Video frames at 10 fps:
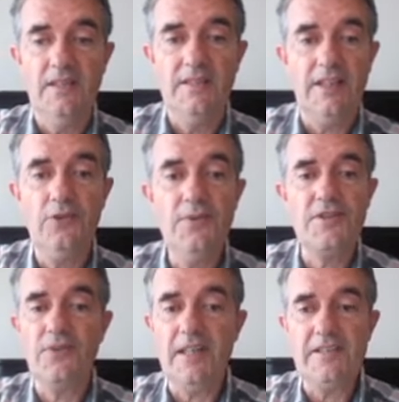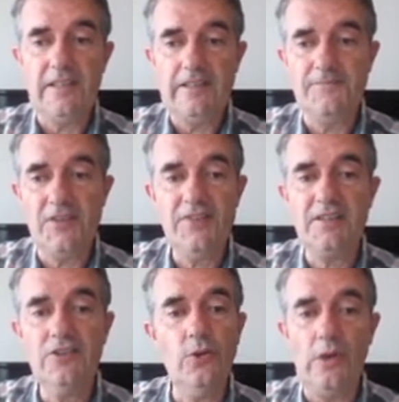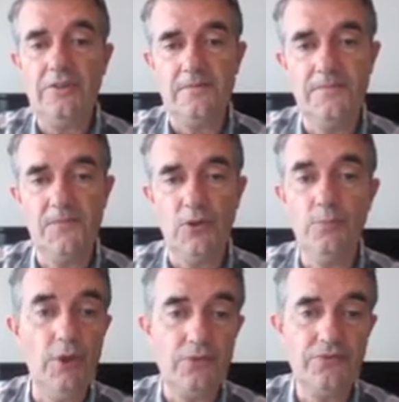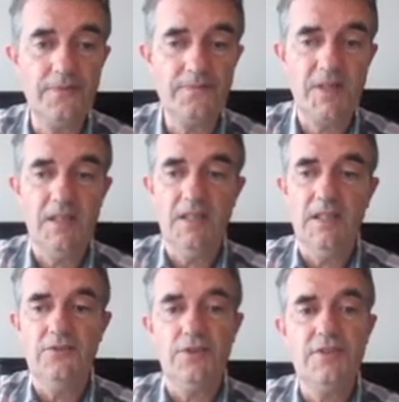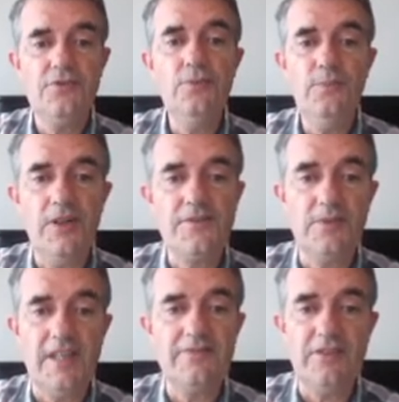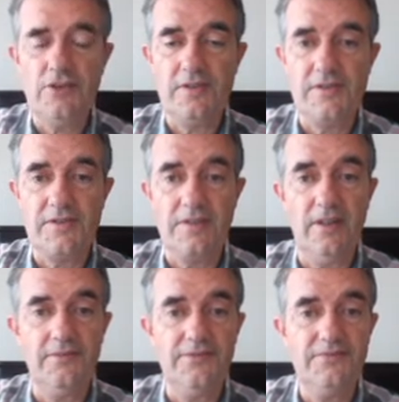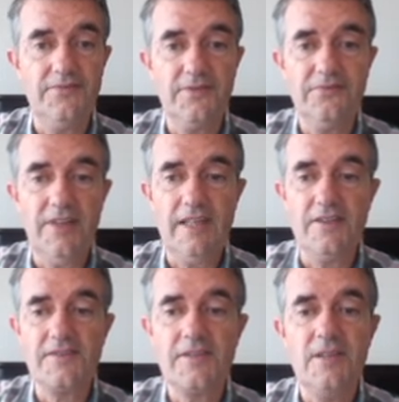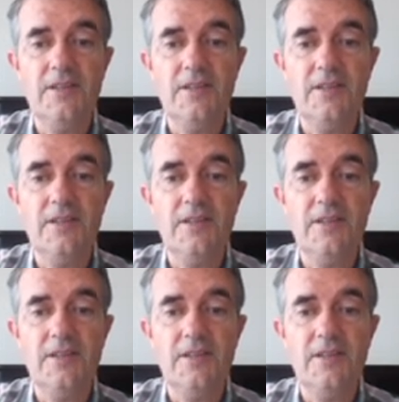Now, who is right here? In fact, no one, or both. There are two possible definitions of fairness,